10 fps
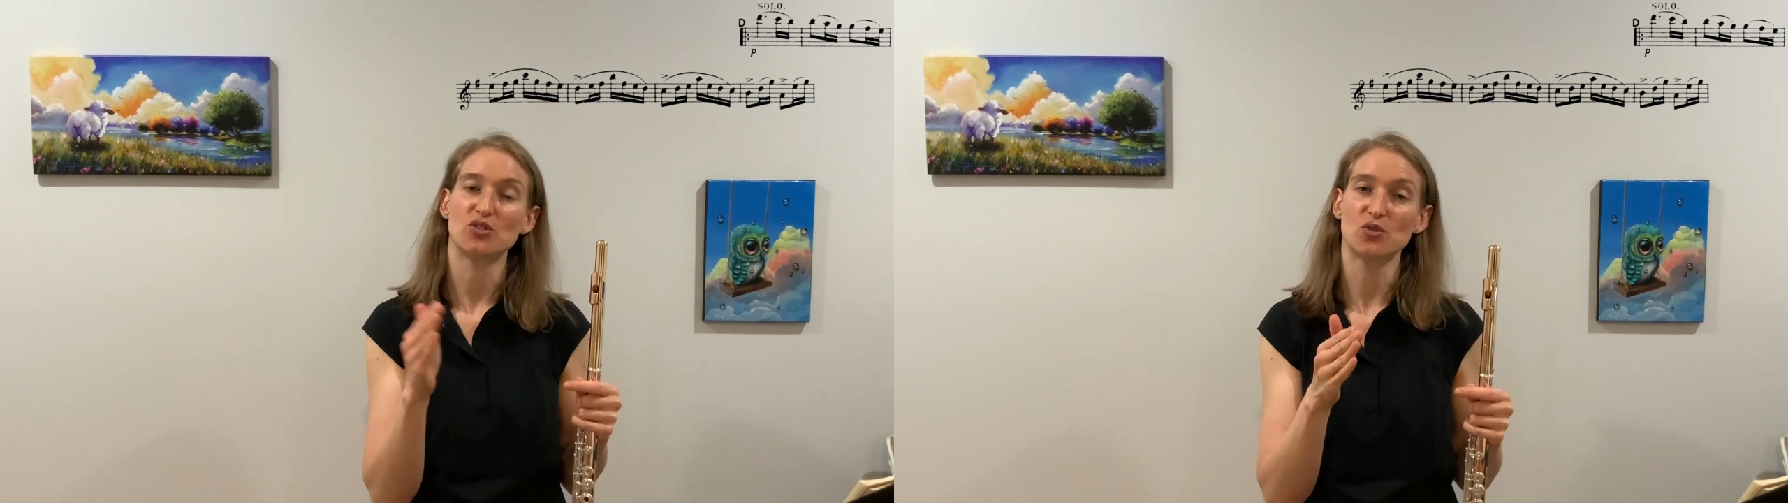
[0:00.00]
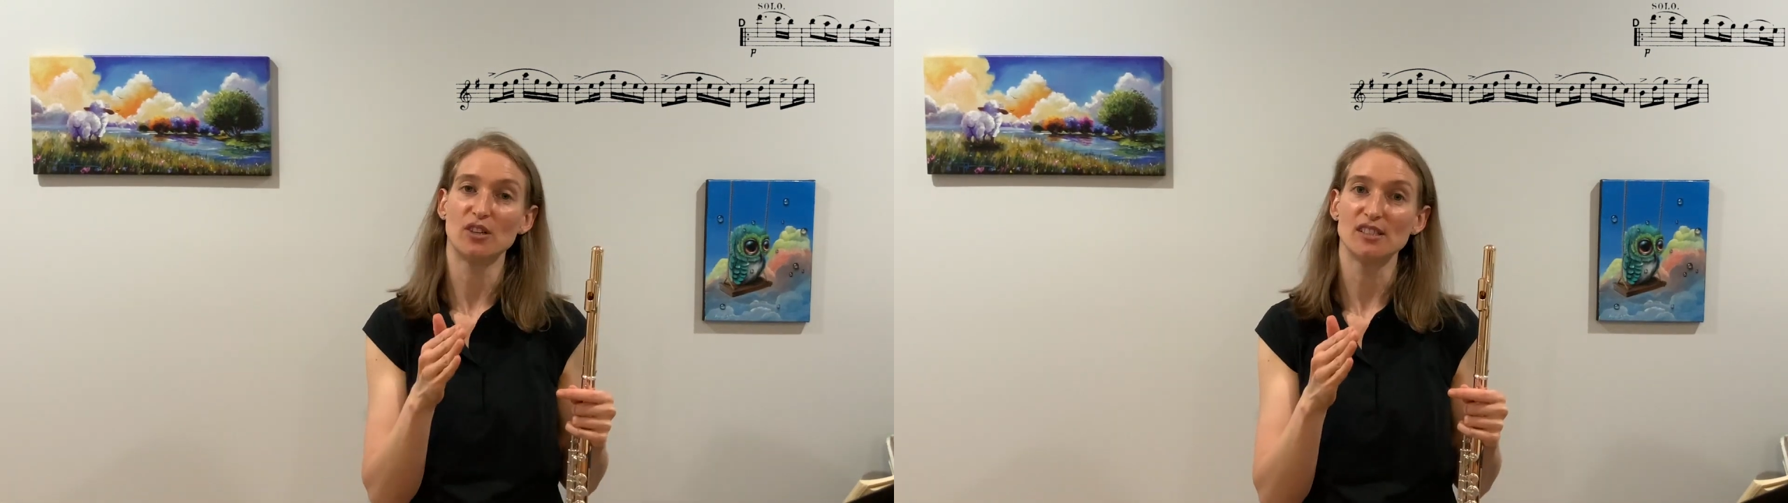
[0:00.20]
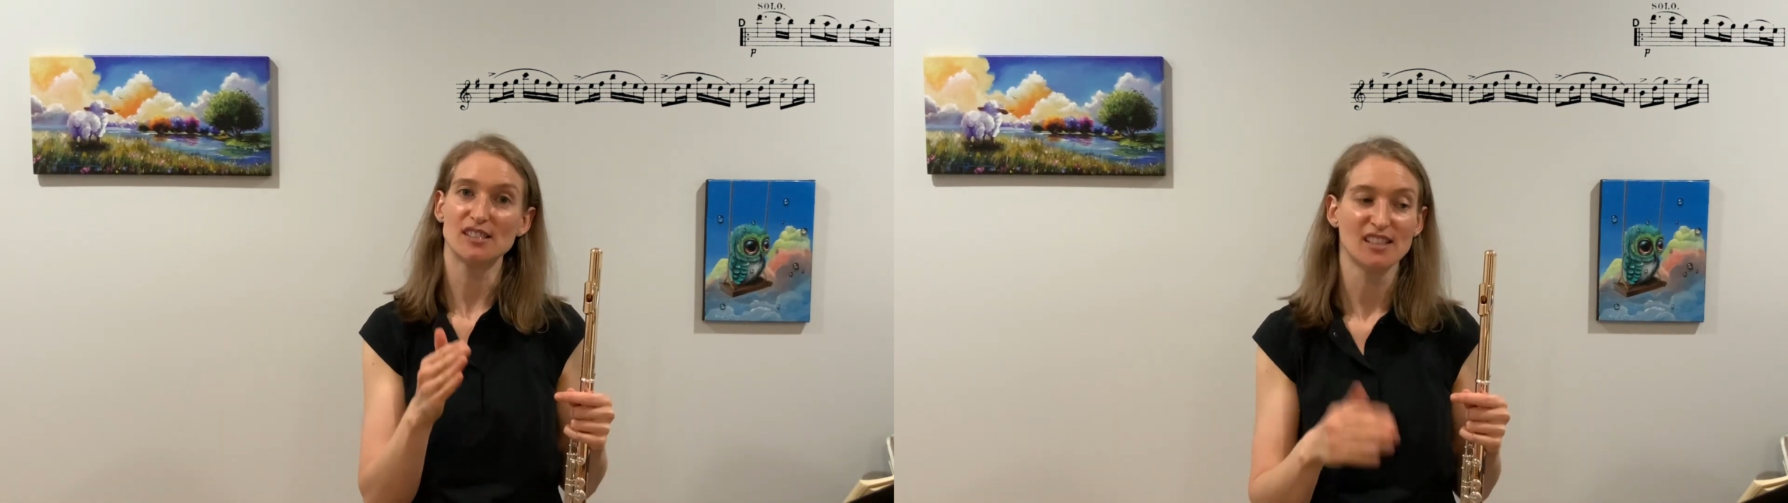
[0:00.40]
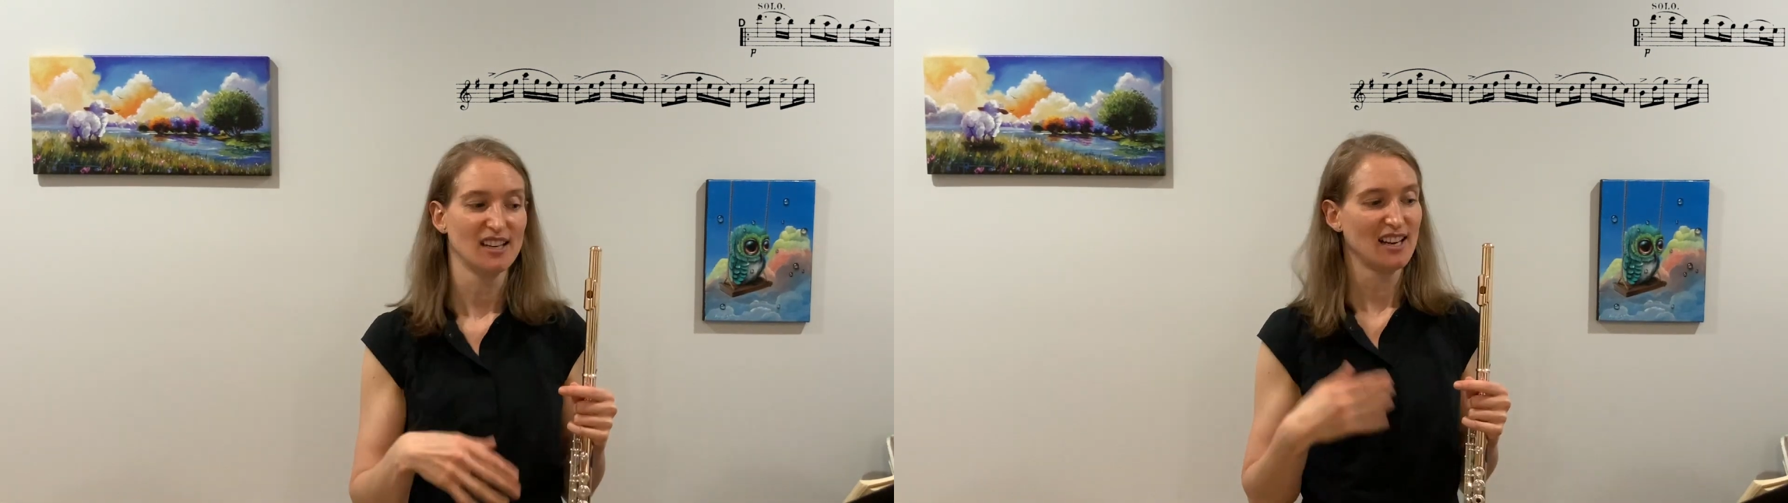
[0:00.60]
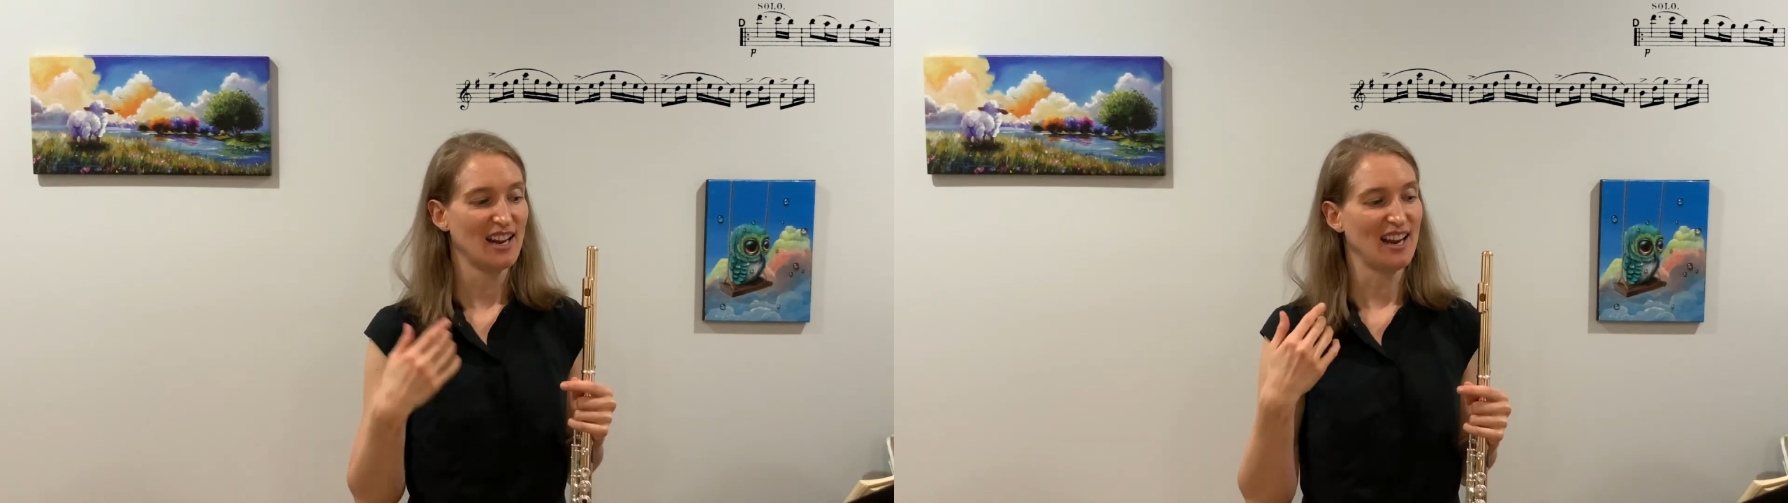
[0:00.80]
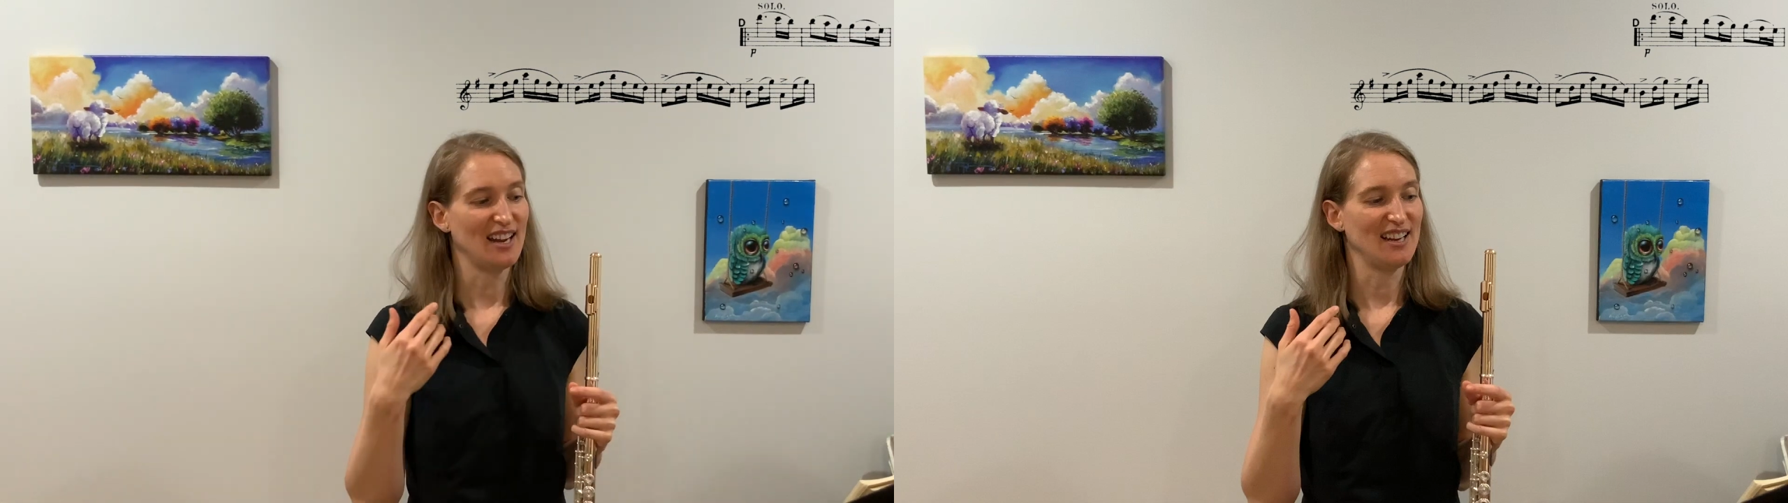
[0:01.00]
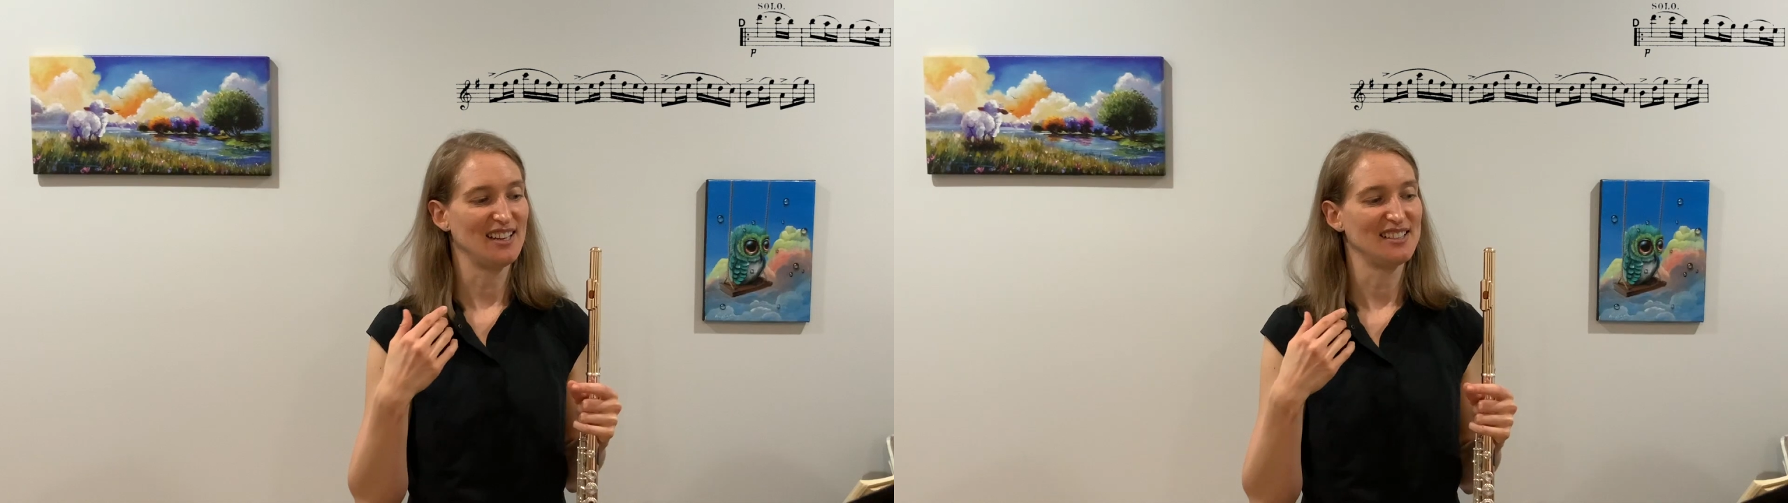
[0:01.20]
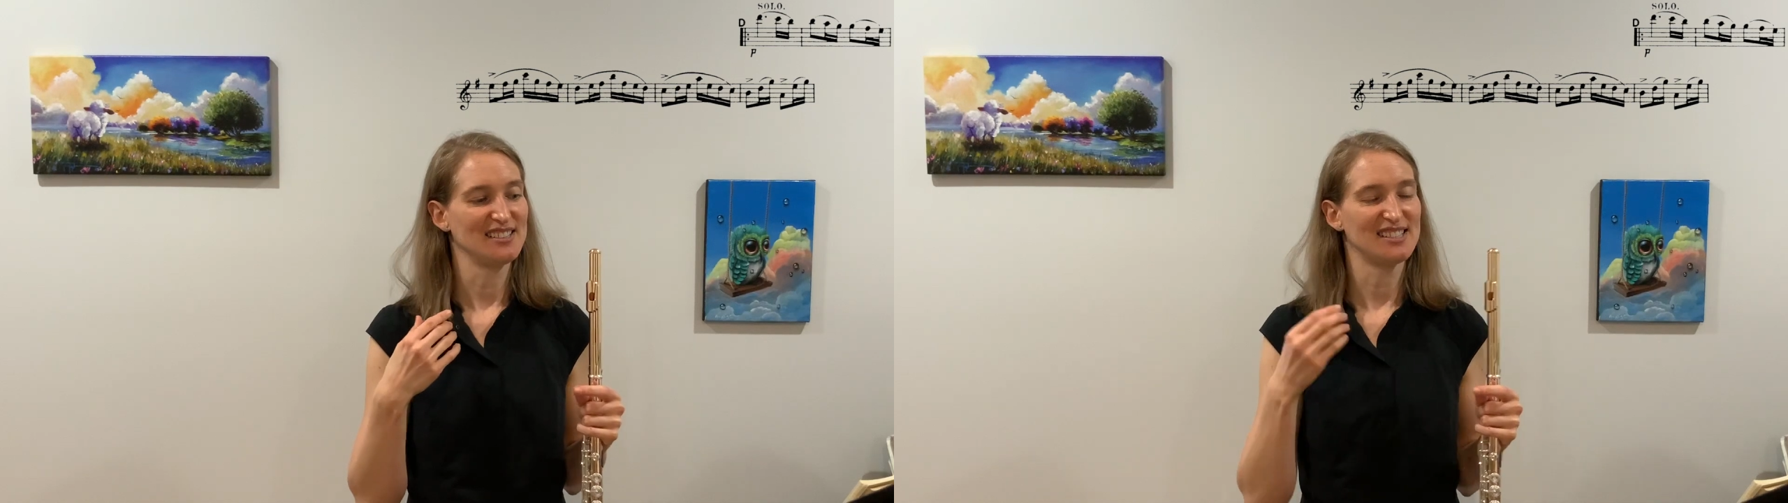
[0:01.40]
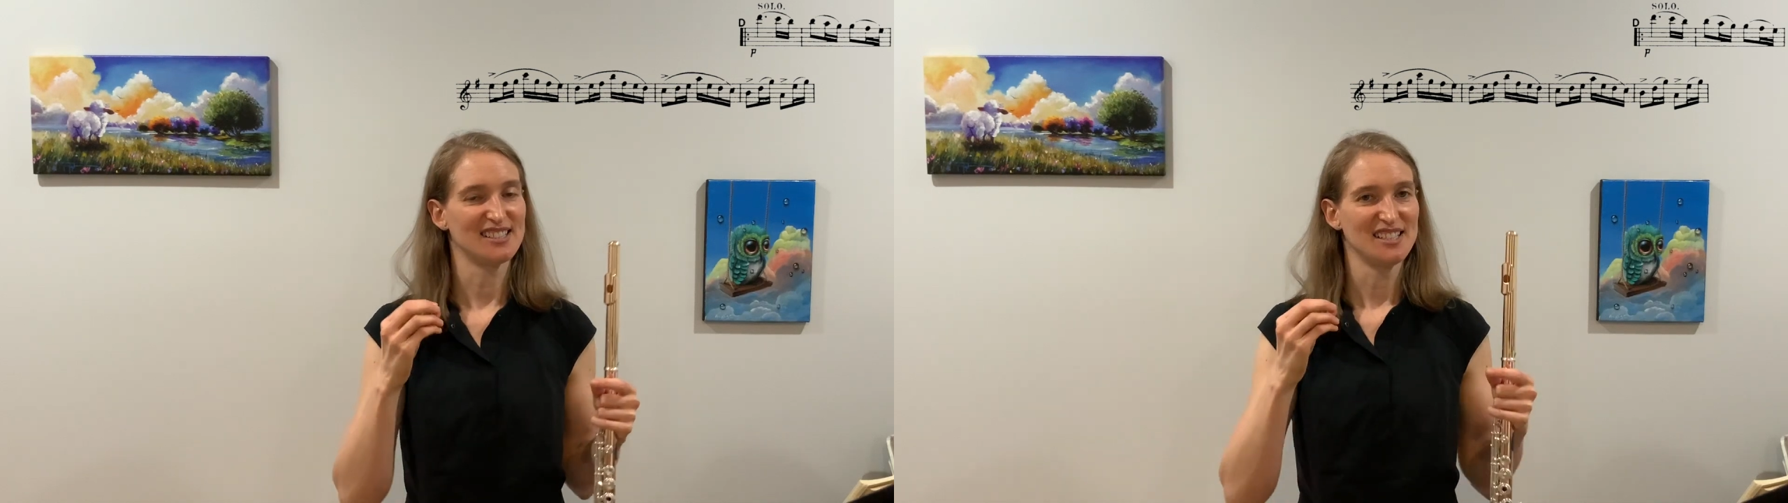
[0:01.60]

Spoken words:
short and